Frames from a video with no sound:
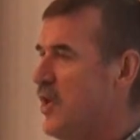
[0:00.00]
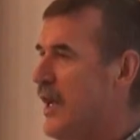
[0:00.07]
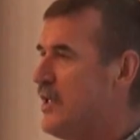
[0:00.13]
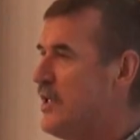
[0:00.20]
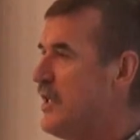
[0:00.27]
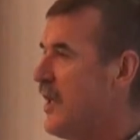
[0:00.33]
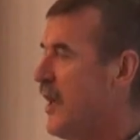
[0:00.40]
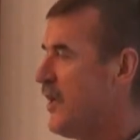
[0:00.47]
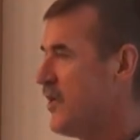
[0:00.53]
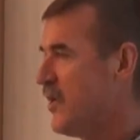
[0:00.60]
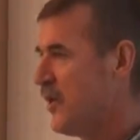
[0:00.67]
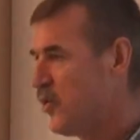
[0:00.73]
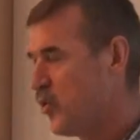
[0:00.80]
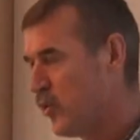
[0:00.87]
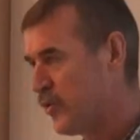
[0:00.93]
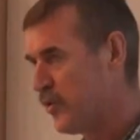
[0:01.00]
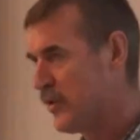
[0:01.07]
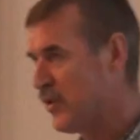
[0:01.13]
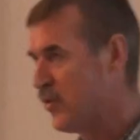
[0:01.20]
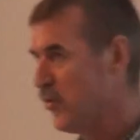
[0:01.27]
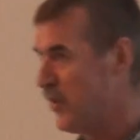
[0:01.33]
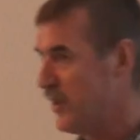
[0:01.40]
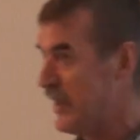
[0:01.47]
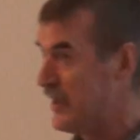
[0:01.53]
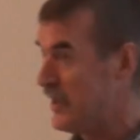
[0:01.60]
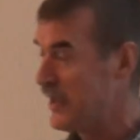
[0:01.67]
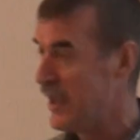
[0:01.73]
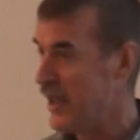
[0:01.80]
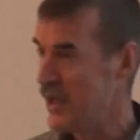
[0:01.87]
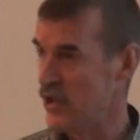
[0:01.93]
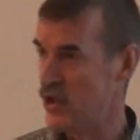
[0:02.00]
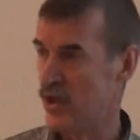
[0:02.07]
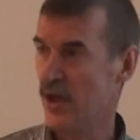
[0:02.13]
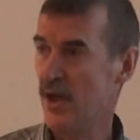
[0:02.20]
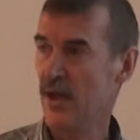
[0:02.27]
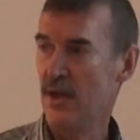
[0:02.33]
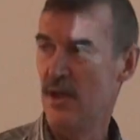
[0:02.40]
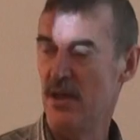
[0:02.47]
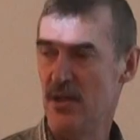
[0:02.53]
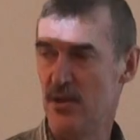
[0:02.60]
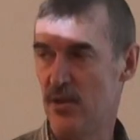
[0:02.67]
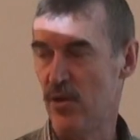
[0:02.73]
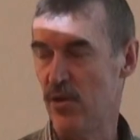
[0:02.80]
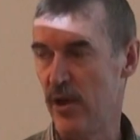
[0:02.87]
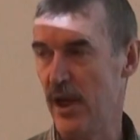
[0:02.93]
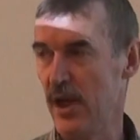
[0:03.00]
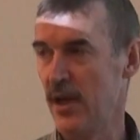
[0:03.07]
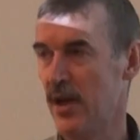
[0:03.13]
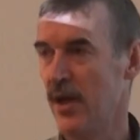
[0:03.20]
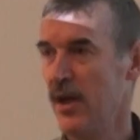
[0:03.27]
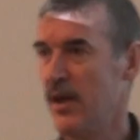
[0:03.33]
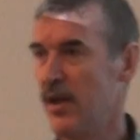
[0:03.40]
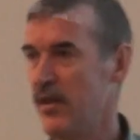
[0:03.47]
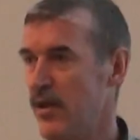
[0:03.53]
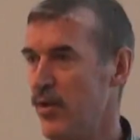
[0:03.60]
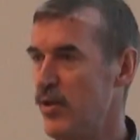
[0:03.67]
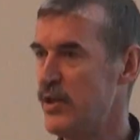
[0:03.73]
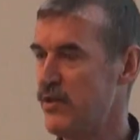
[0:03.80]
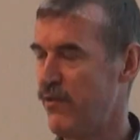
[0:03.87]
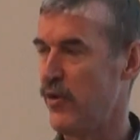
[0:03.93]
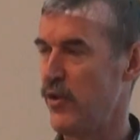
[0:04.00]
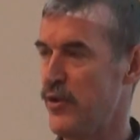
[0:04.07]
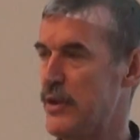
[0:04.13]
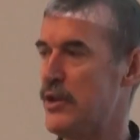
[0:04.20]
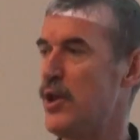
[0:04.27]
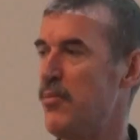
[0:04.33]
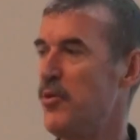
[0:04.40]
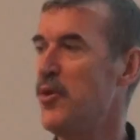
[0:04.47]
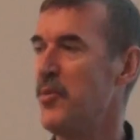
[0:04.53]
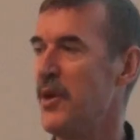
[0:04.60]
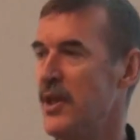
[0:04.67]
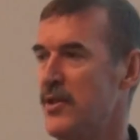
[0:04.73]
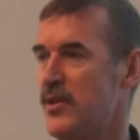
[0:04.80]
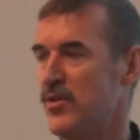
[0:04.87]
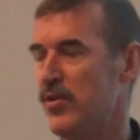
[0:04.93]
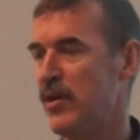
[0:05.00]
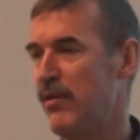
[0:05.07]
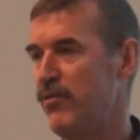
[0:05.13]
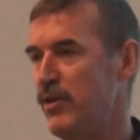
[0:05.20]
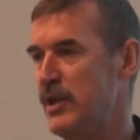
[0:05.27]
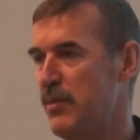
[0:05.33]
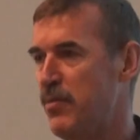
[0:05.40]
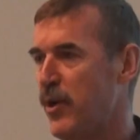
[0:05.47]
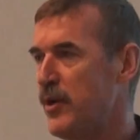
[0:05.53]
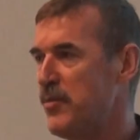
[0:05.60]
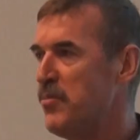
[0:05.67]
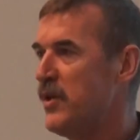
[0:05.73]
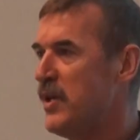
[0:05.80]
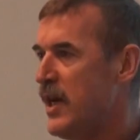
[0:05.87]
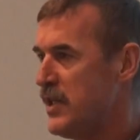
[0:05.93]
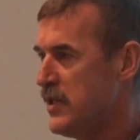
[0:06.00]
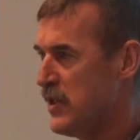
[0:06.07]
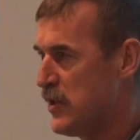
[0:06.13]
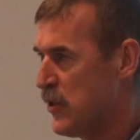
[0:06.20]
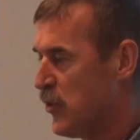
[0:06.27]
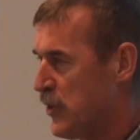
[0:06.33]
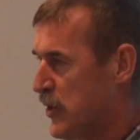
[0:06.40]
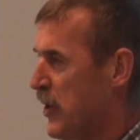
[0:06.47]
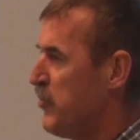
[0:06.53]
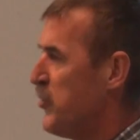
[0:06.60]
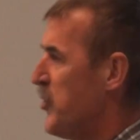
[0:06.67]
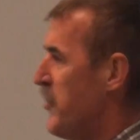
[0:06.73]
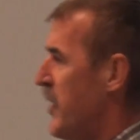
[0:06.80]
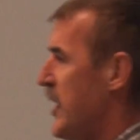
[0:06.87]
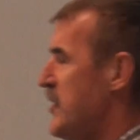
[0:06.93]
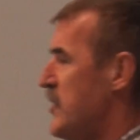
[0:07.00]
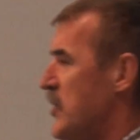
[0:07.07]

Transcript: At our daughter school, ETH, in Zurich, there is further subdomains. So every department has its own subdomain.